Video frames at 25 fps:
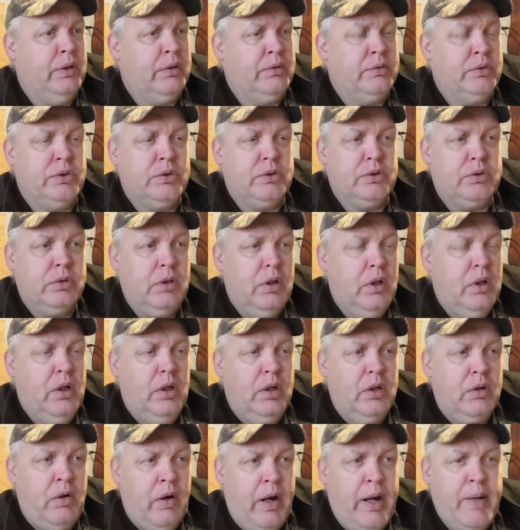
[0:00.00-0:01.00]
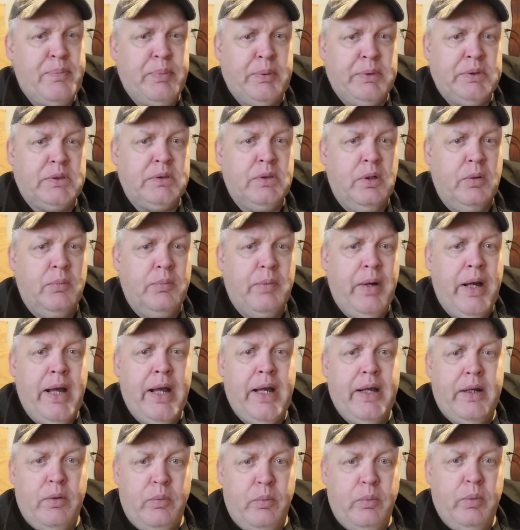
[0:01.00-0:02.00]
I was just cramping so
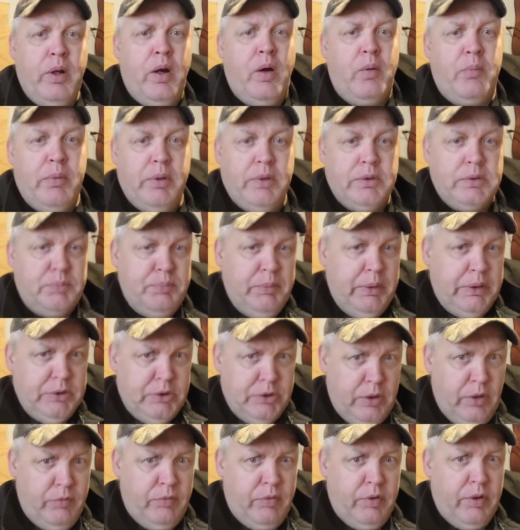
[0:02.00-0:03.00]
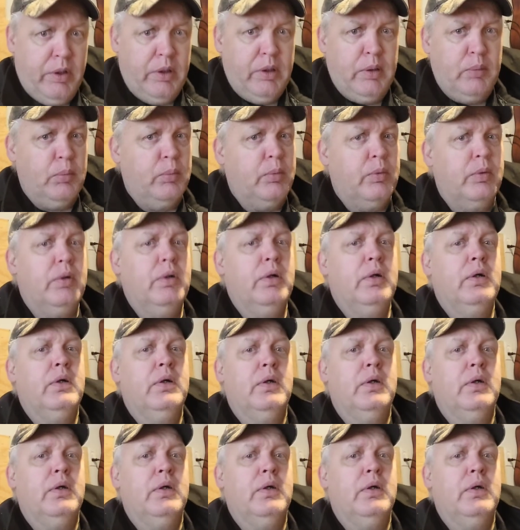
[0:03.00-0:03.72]
bad it would almost bend you over double.